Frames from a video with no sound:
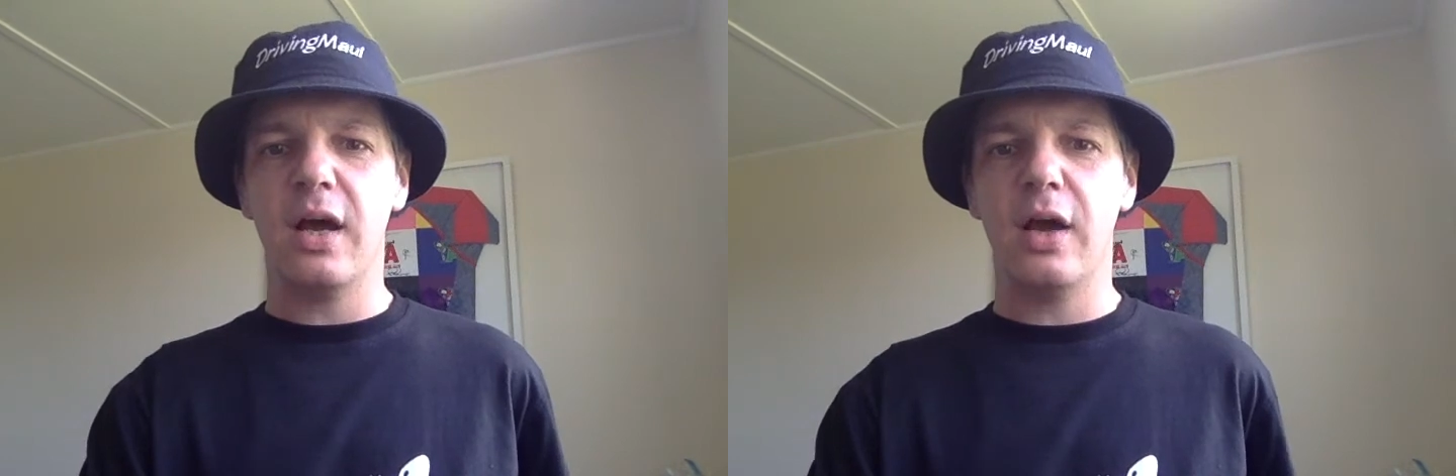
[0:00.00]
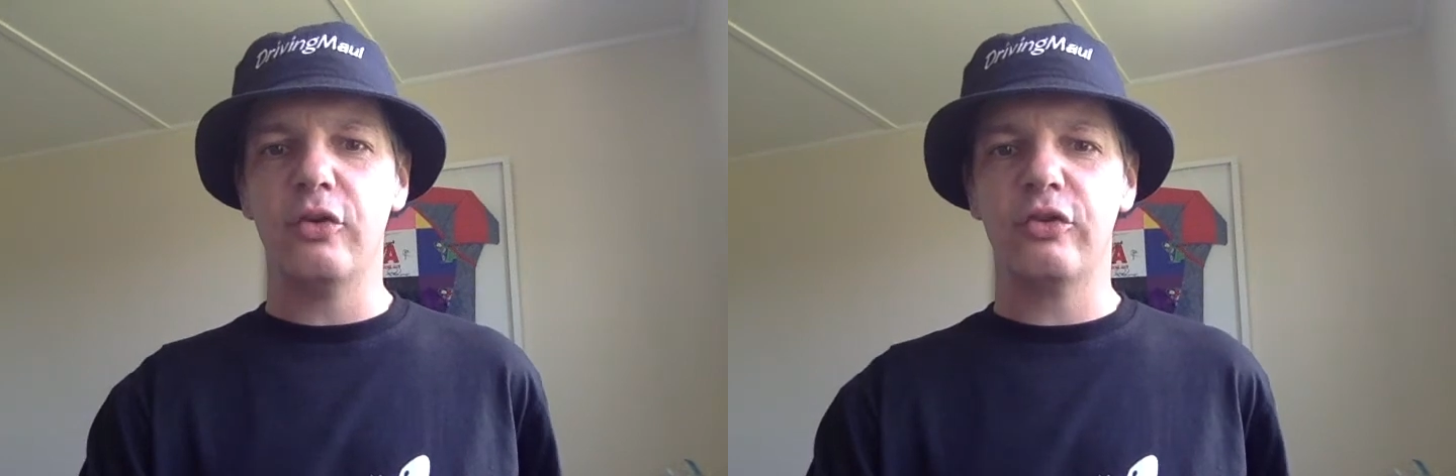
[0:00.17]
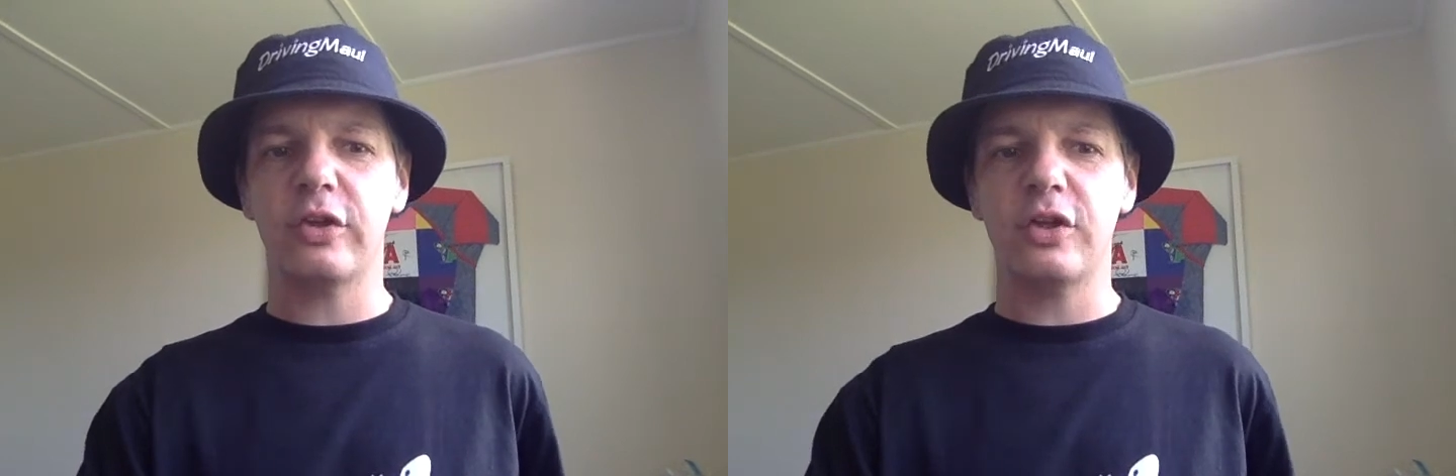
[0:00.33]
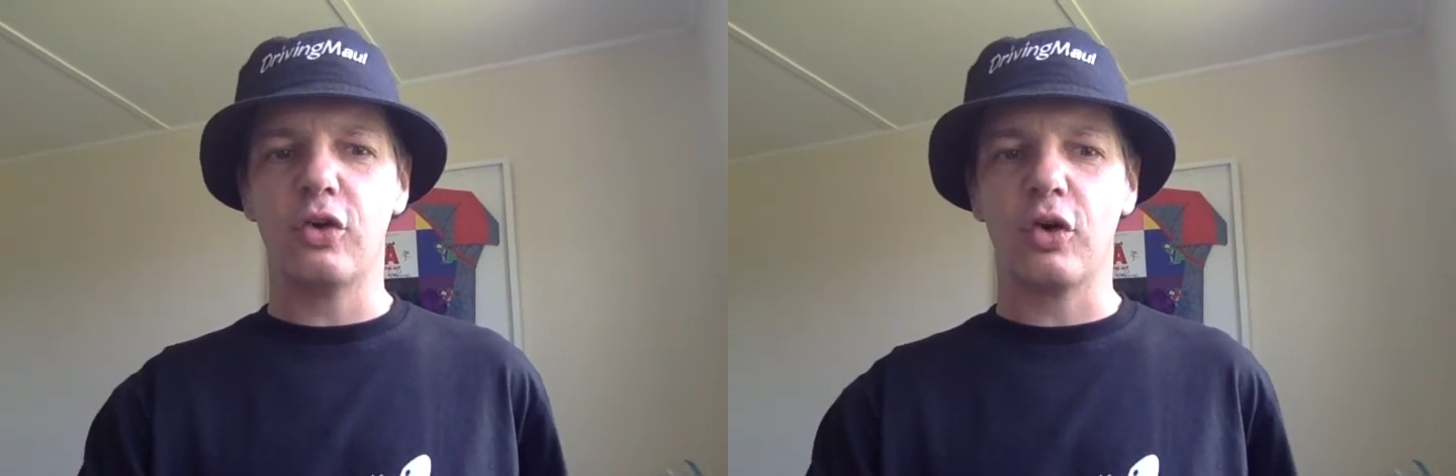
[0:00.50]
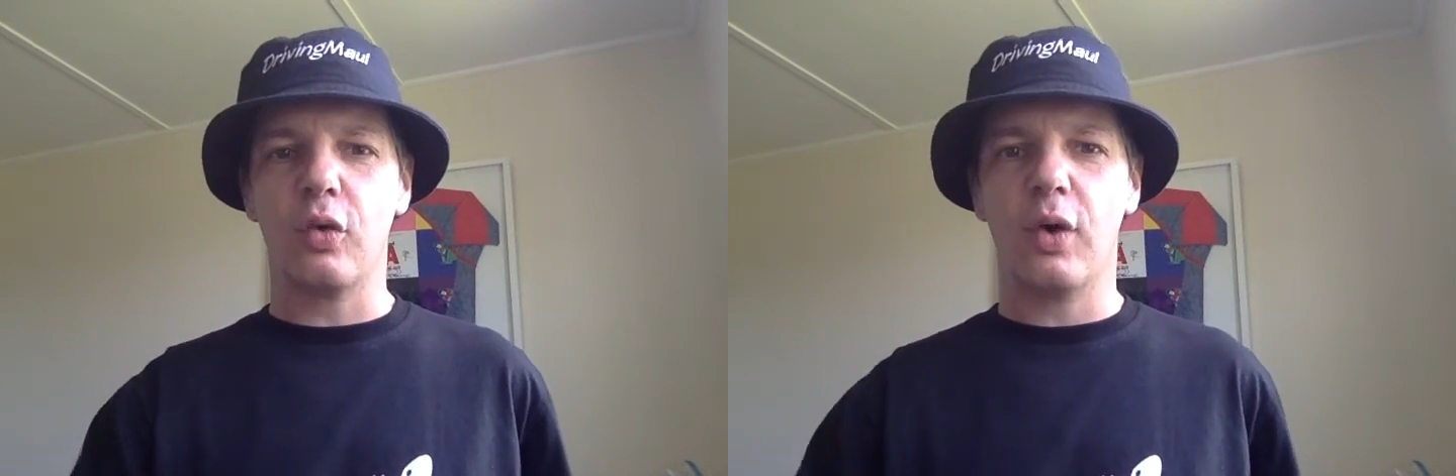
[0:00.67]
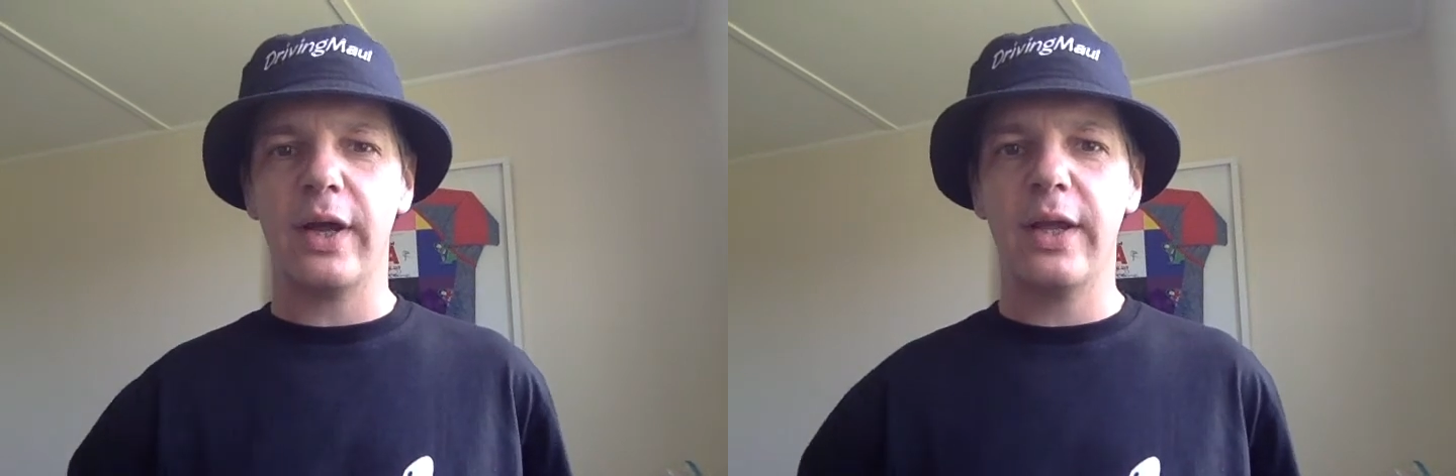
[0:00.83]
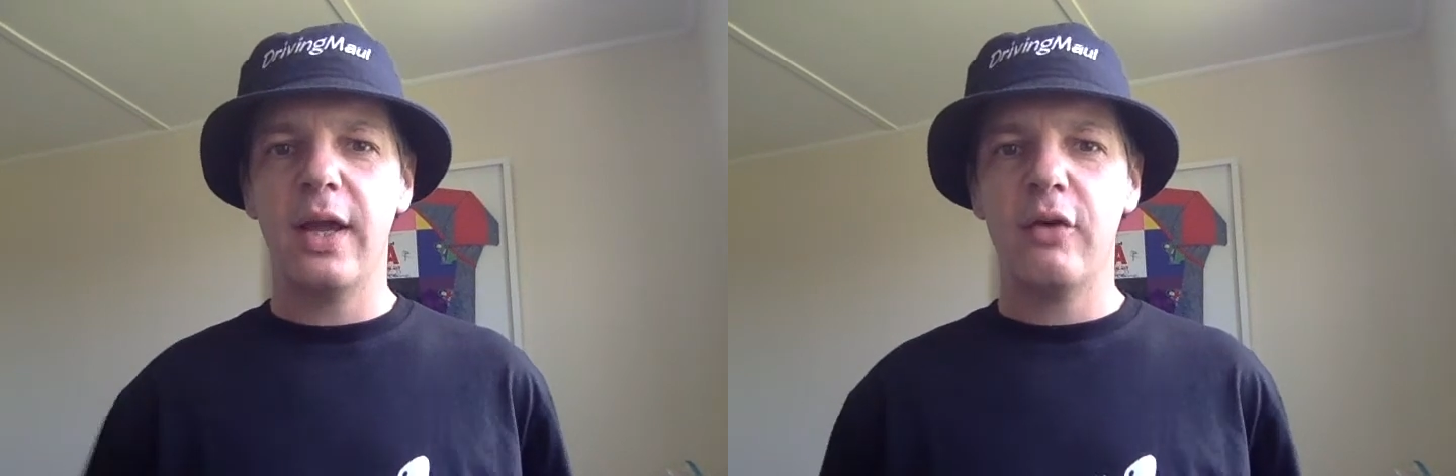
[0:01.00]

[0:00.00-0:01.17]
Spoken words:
host Uruguay.